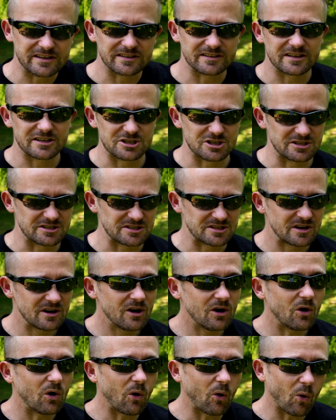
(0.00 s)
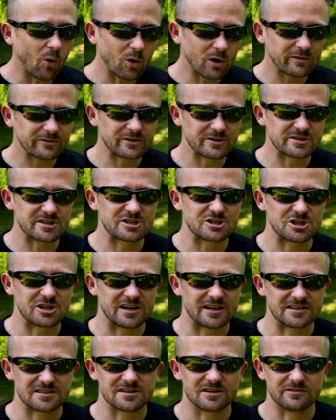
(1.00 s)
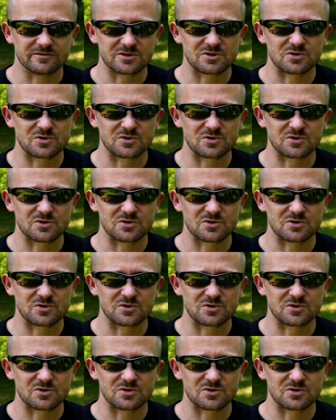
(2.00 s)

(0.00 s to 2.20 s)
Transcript: conditions, or if there's a chance of